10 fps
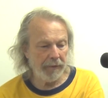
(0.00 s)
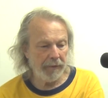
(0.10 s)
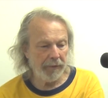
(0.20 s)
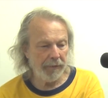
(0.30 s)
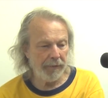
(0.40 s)

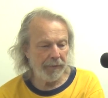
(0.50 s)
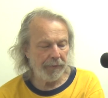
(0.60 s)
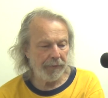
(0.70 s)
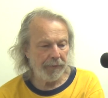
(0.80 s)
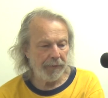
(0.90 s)

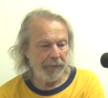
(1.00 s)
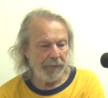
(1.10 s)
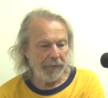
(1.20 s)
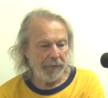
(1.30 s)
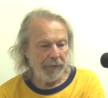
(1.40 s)

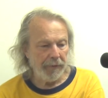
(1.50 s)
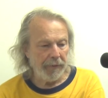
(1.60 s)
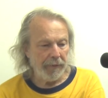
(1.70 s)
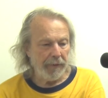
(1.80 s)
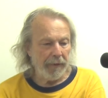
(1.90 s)

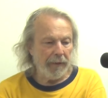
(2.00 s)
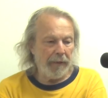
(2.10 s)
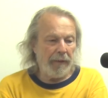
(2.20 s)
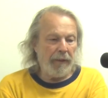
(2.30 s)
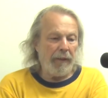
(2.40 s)

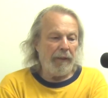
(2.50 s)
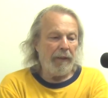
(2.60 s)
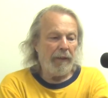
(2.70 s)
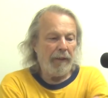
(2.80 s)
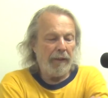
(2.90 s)

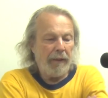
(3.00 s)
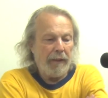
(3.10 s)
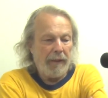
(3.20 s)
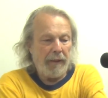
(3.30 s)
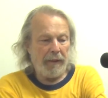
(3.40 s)

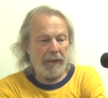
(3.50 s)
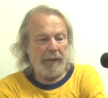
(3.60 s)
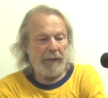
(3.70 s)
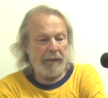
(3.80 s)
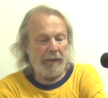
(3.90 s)

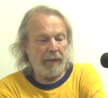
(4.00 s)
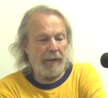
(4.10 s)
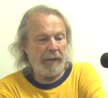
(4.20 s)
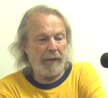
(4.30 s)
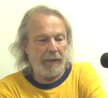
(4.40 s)

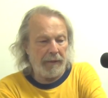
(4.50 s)
(no one is talking)